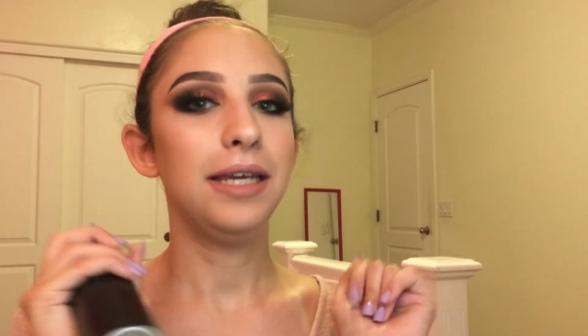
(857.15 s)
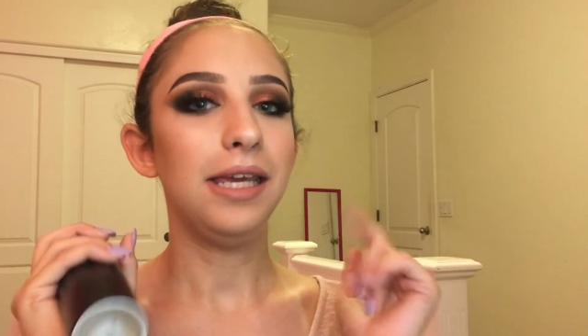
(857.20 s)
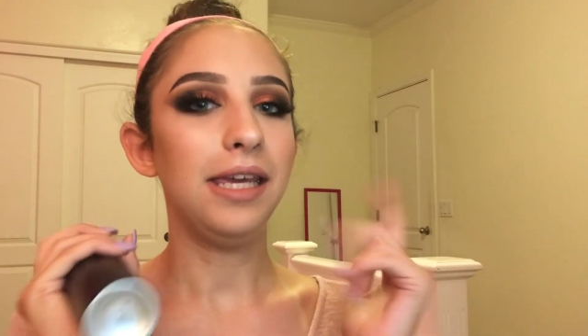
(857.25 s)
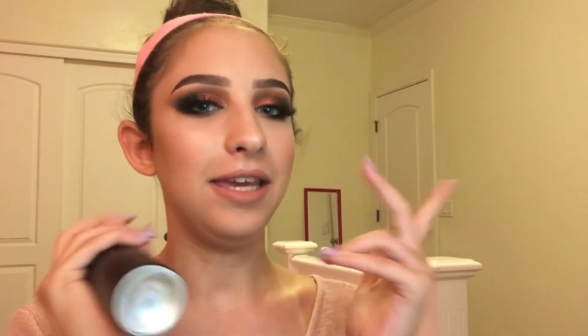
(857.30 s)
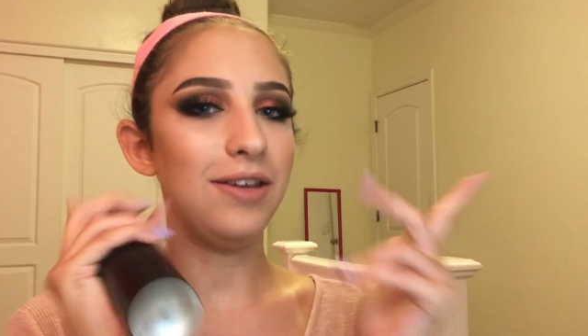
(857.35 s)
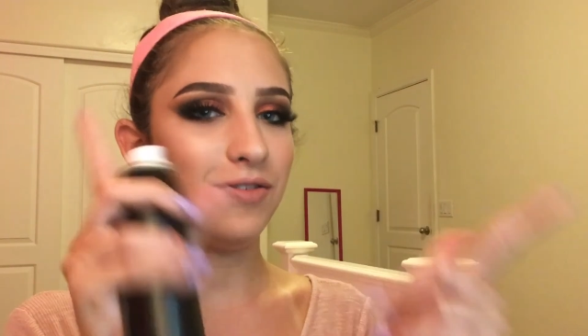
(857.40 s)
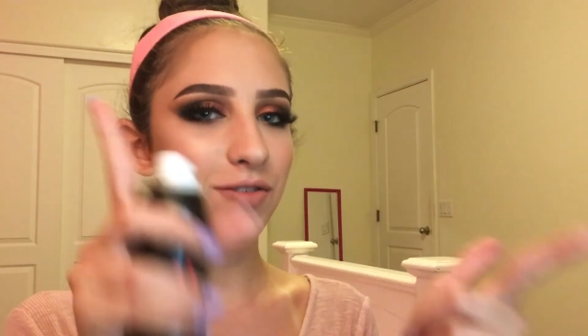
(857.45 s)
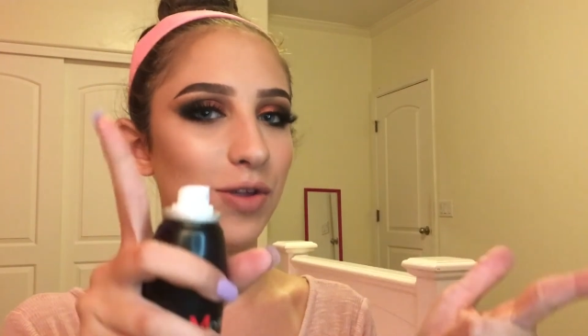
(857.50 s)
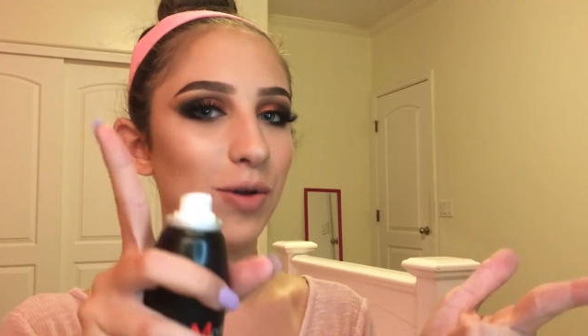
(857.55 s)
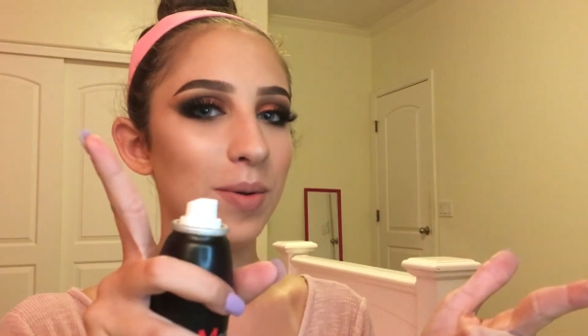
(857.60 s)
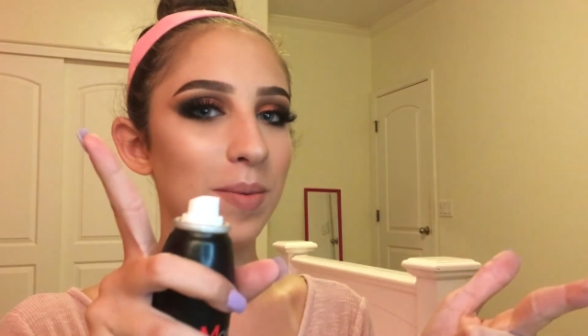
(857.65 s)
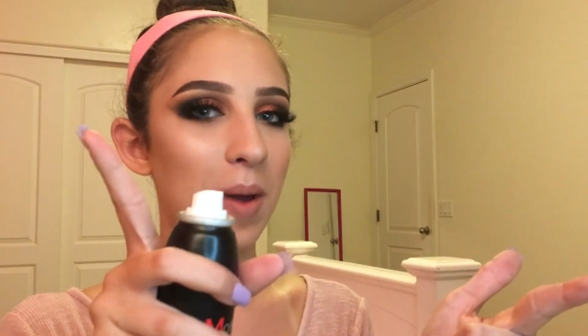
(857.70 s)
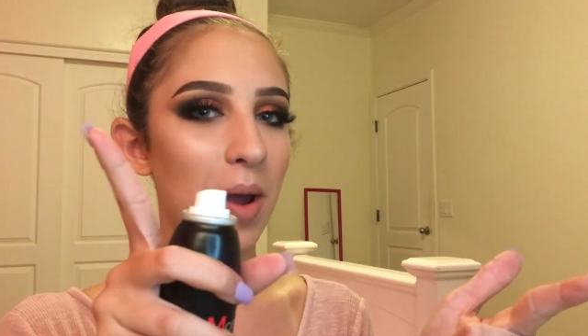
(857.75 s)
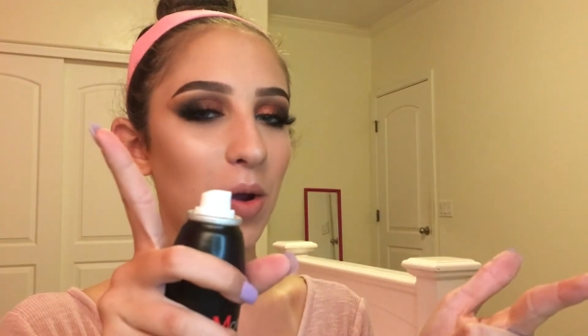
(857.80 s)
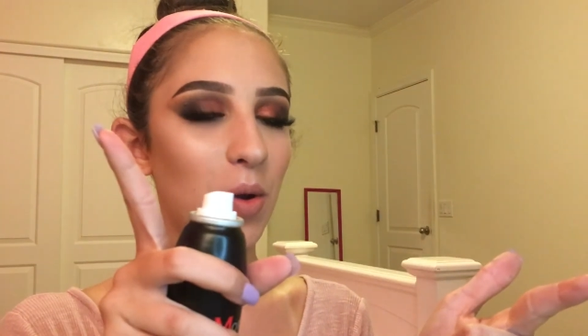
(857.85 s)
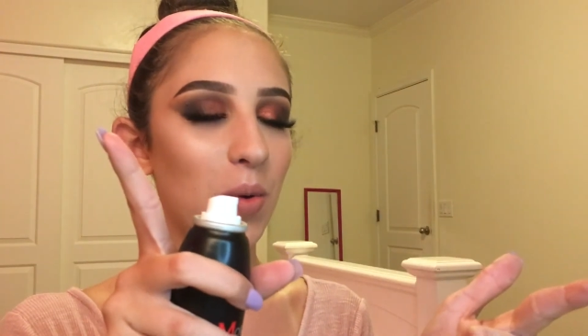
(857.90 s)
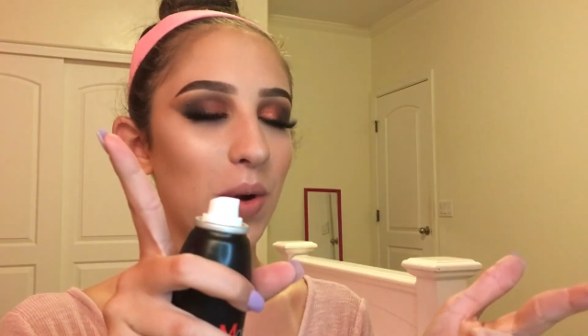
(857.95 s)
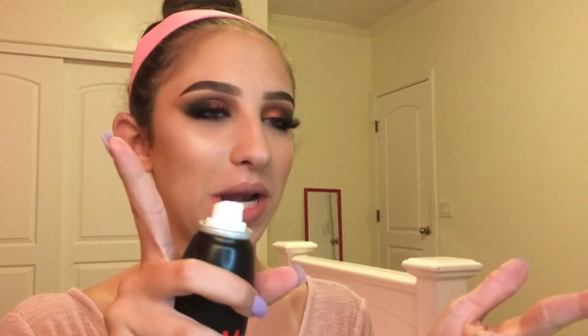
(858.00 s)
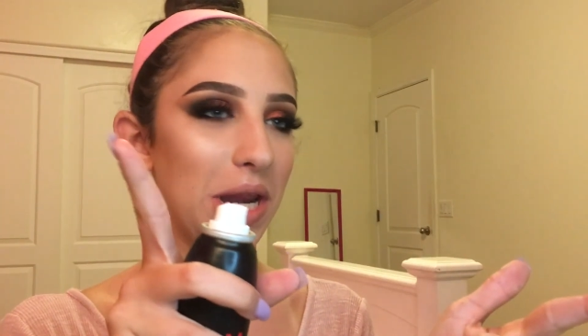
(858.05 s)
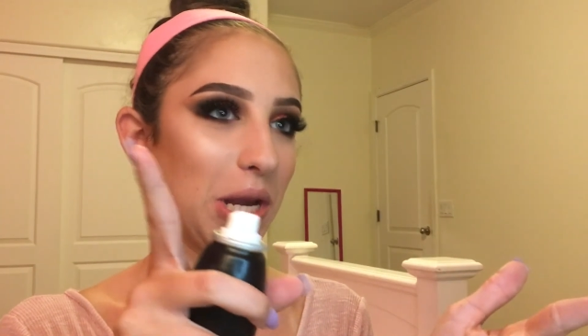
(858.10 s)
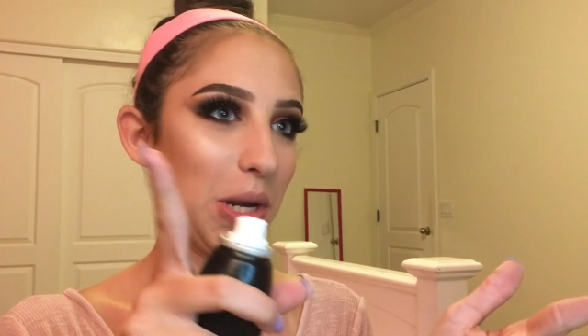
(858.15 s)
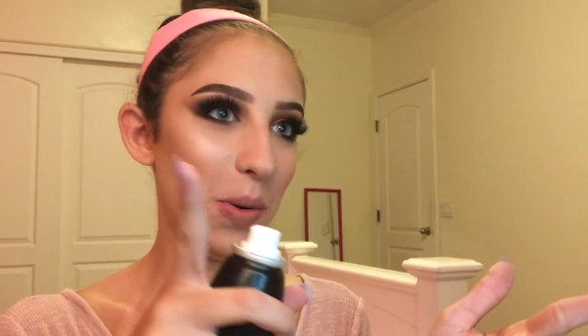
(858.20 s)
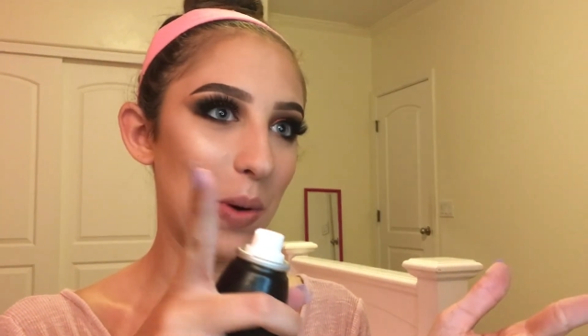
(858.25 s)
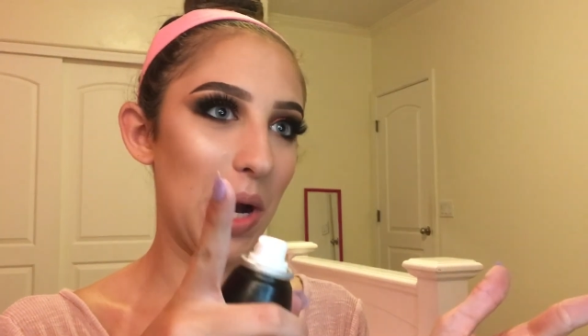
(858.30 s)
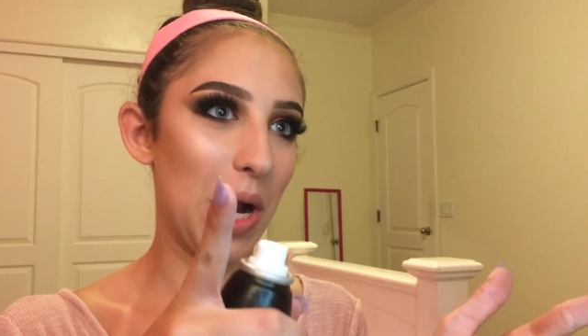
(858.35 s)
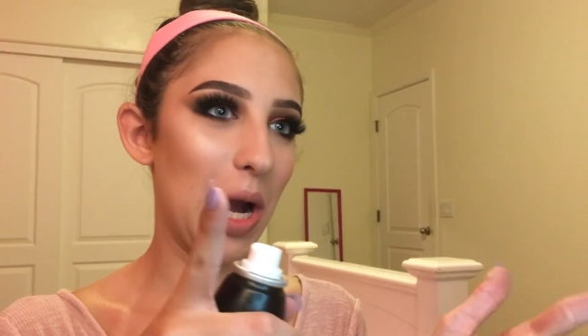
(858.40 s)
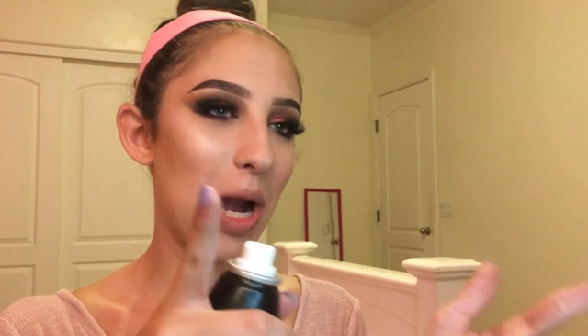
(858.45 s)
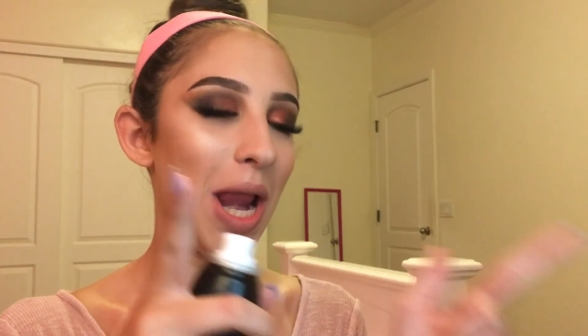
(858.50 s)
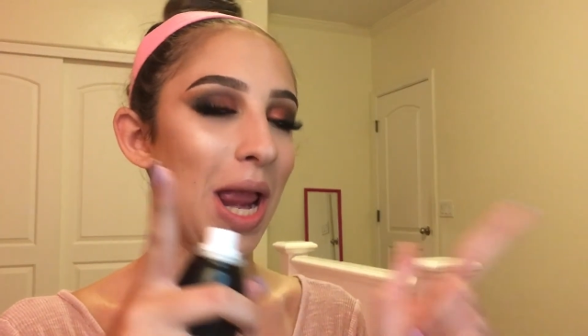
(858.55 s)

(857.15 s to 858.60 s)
even though I'm not going anywhere.